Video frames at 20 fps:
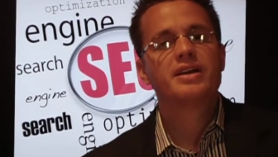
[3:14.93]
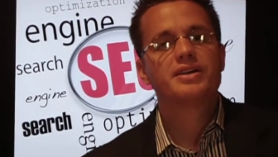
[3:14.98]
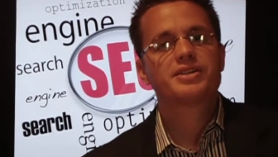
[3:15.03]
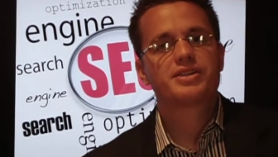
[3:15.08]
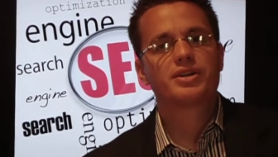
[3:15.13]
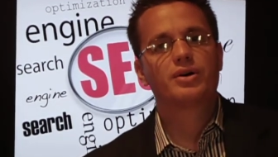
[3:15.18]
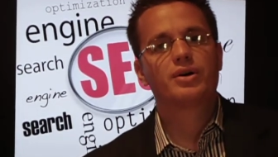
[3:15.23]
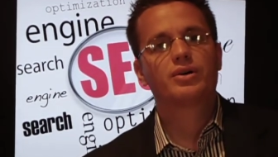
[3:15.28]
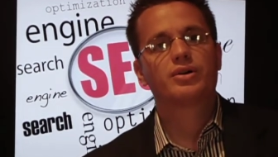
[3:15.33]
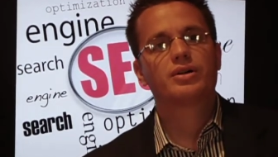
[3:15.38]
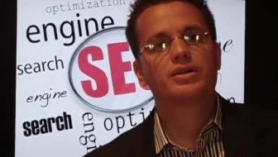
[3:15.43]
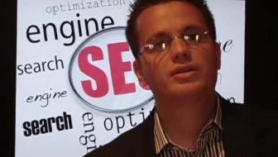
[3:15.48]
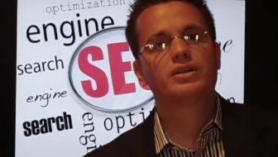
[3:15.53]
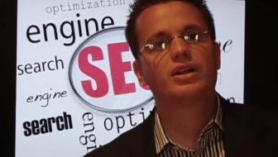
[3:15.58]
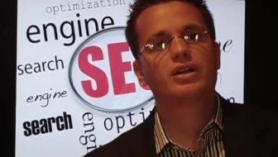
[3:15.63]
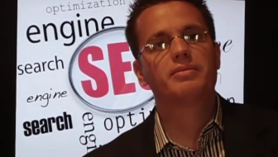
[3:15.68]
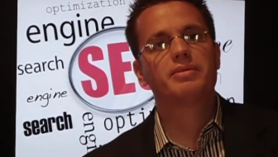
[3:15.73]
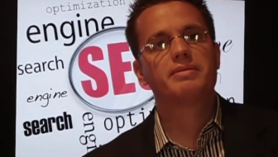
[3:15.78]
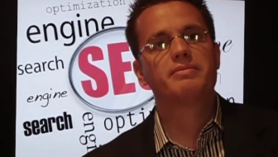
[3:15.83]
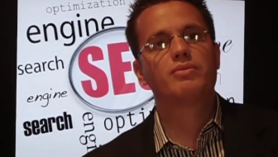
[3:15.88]
So a
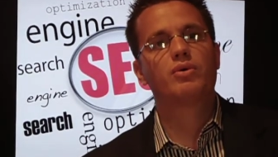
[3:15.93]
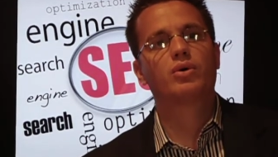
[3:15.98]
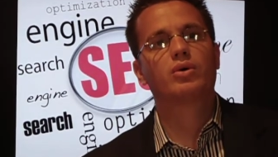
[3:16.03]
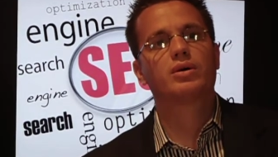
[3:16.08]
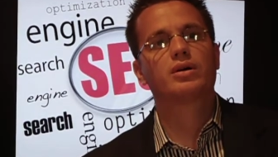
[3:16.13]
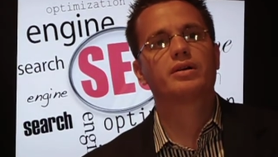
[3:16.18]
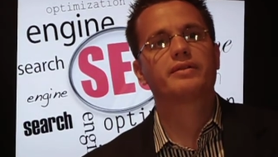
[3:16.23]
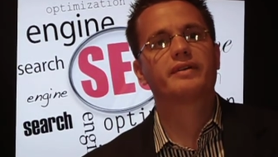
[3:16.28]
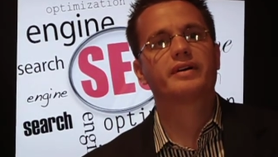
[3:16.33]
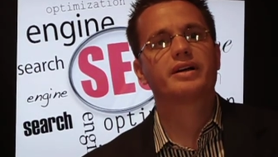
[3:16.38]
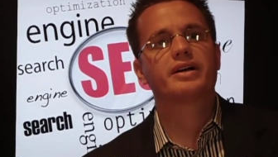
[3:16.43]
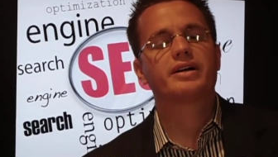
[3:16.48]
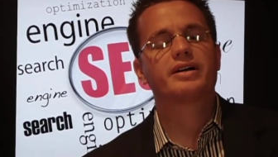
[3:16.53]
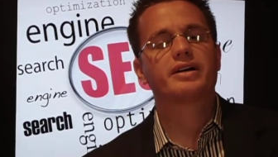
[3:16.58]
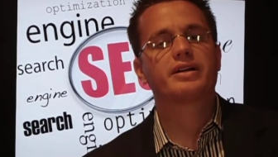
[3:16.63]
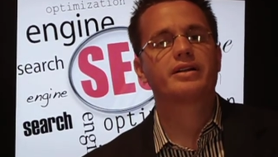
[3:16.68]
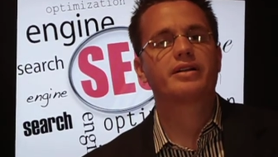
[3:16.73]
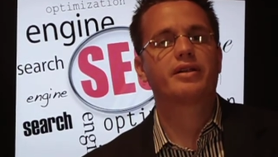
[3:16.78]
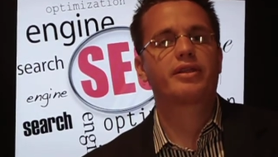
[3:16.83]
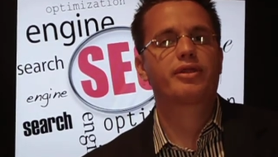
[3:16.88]
little bit more of
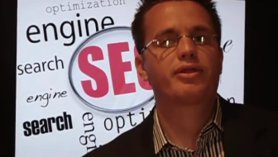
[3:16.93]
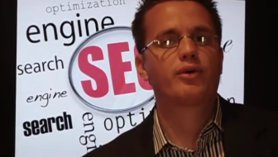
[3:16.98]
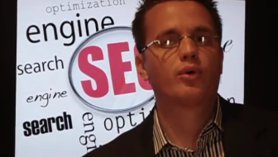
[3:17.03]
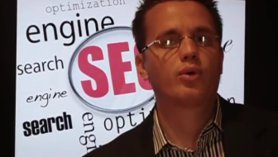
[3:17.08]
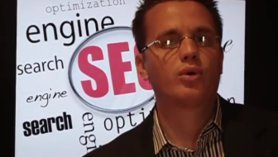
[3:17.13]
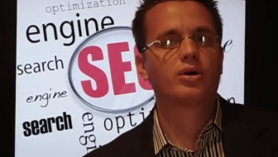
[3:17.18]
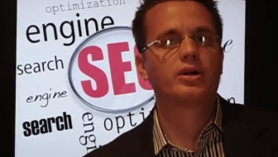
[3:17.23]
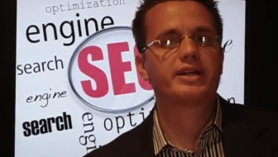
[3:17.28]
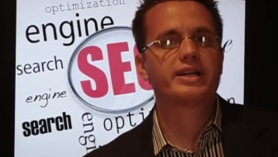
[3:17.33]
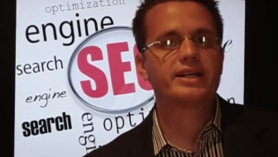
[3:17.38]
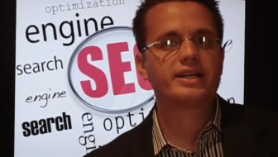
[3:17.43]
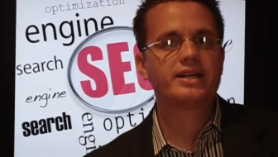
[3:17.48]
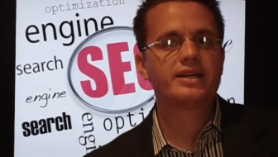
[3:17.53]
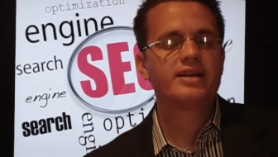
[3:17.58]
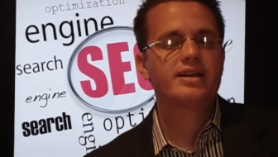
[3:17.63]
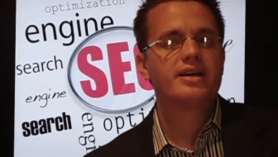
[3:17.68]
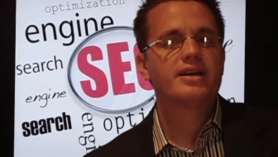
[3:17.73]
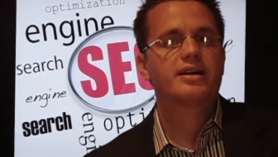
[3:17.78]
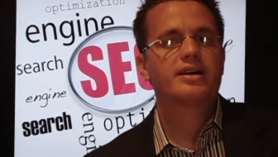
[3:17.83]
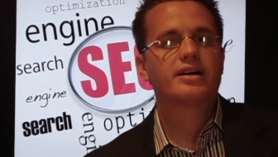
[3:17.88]
a, an authority
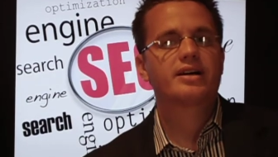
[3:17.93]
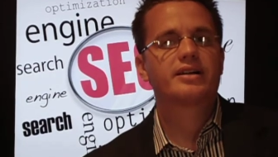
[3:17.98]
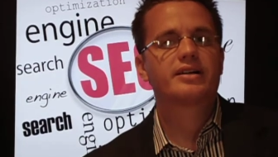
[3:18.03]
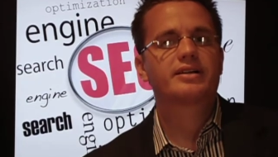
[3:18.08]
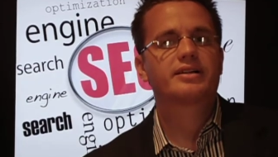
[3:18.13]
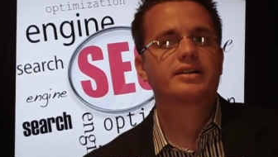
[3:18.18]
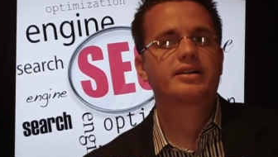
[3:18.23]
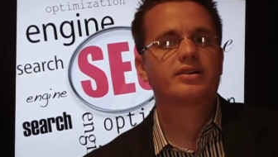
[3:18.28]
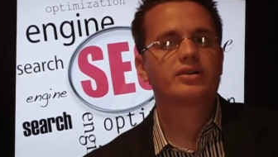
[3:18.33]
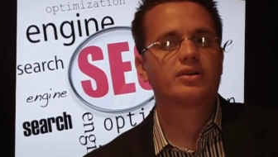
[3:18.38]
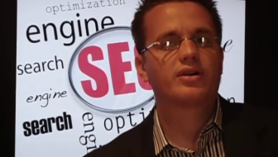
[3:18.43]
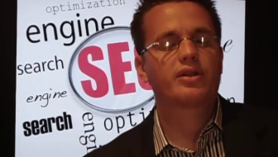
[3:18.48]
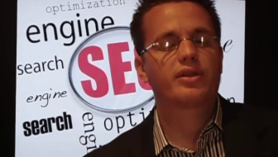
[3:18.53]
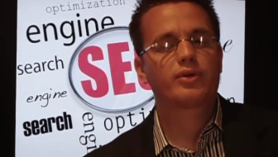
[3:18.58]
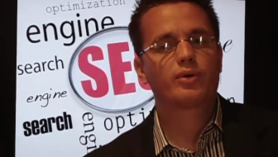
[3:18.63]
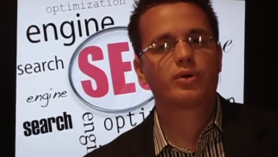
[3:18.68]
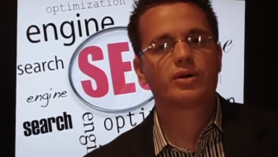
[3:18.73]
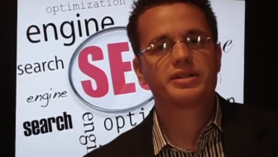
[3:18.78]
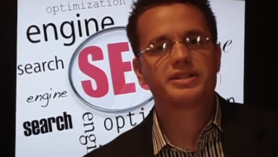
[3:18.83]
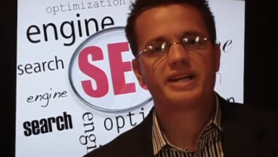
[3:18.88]
uh, or an
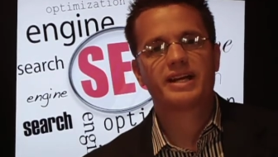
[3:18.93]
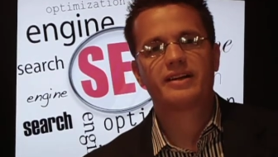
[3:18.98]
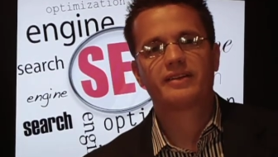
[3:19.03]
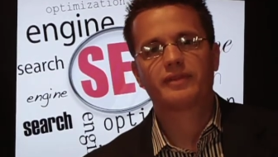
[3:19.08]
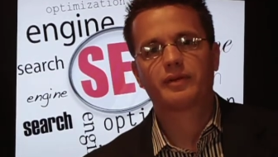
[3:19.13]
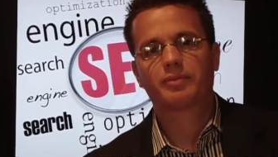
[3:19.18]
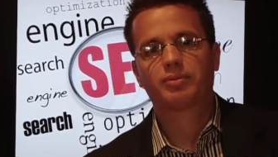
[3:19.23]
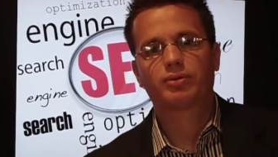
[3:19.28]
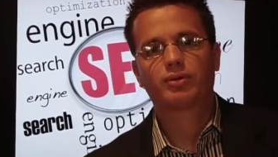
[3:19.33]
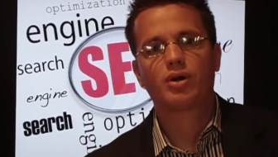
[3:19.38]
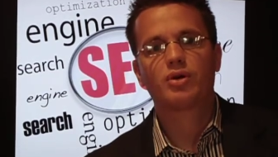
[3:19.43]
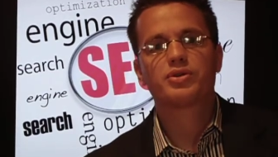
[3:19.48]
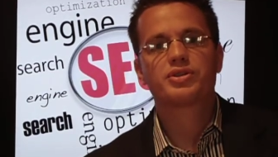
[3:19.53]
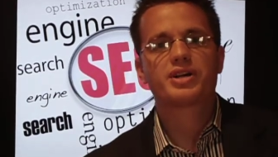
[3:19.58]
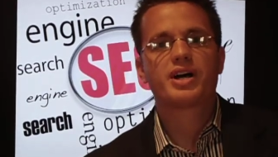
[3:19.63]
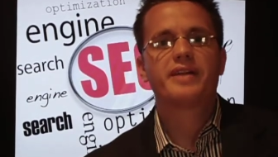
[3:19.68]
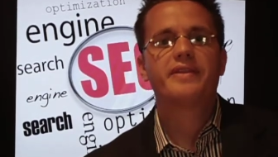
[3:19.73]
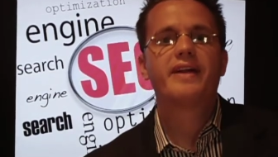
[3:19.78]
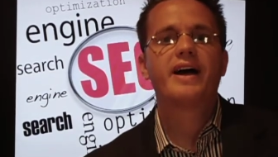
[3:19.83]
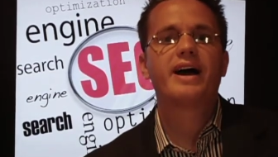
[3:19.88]
authoritative approach
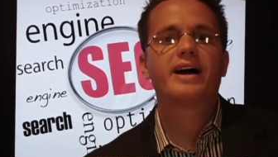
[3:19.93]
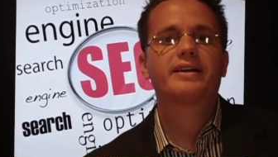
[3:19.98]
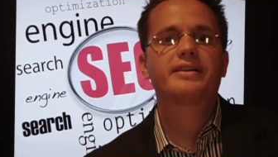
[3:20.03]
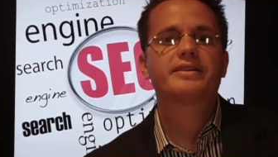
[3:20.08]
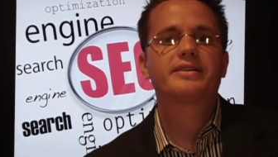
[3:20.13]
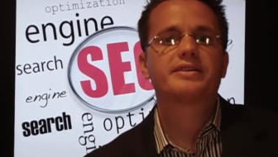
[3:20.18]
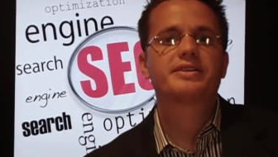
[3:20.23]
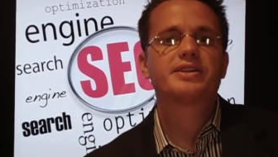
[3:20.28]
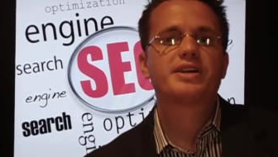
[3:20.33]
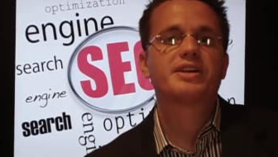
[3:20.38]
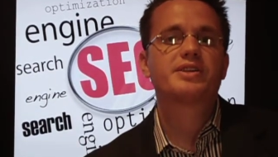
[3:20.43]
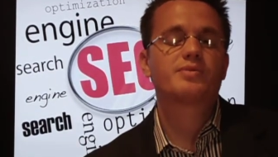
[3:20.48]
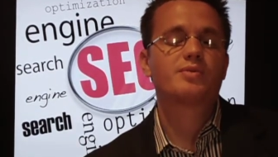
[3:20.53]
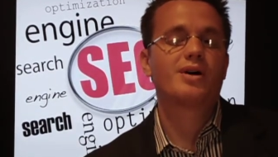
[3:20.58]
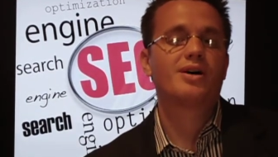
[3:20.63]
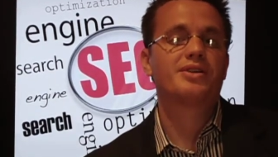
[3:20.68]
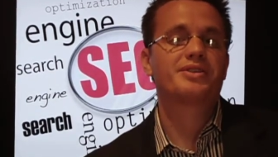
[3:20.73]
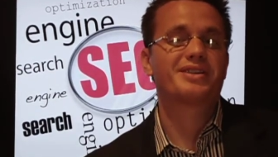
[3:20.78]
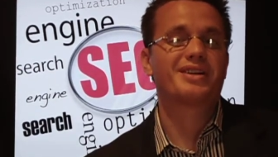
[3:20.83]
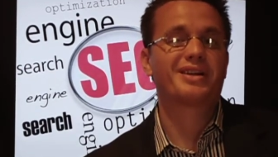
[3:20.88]
on that, uh, as
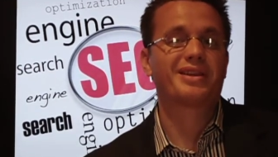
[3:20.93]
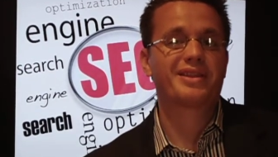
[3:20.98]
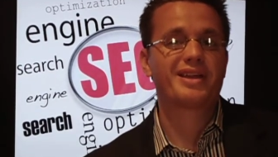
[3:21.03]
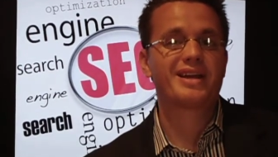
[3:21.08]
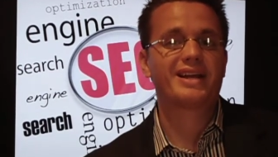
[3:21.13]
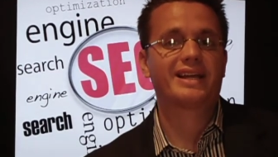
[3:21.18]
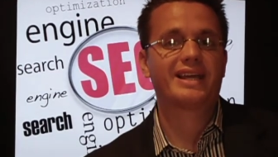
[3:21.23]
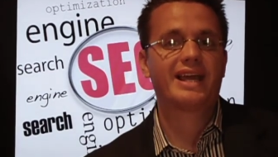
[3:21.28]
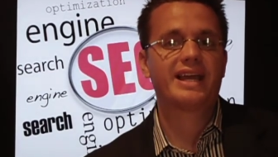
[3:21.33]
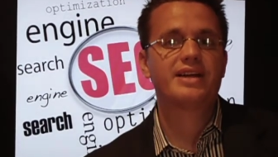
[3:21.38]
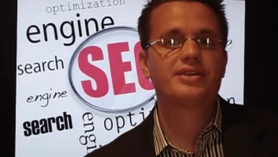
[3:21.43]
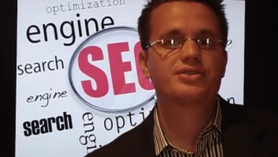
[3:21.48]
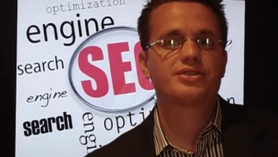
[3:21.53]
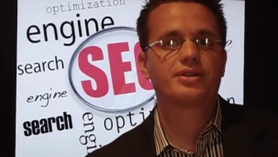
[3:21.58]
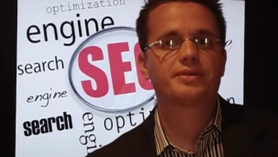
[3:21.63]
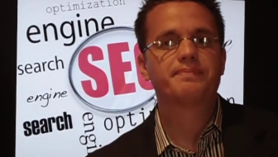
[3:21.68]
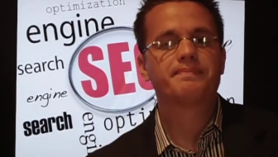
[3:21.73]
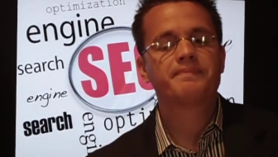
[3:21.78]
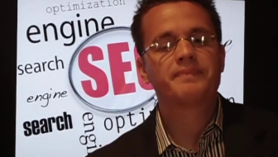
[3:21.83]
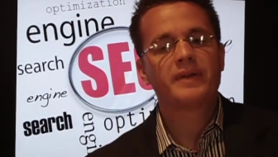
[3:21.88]
well as an
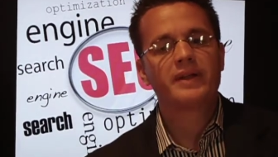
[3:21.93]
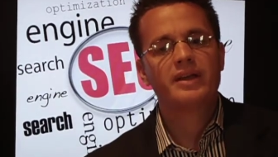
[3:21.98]
authentication.